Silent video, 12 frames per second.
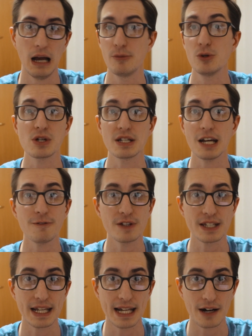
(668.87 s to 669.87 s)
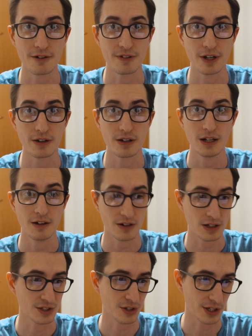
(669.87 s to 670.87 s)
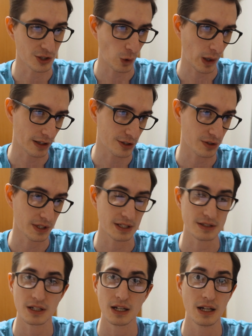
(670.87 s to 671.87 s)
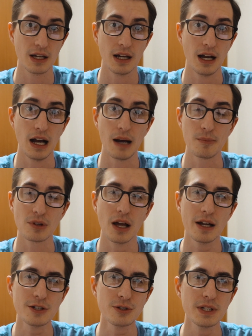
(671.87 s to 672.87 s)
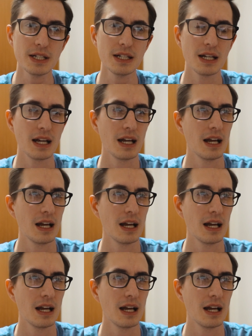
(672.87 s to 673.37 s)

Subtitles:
you can definitely get out of there concerning toiletries. Laundry,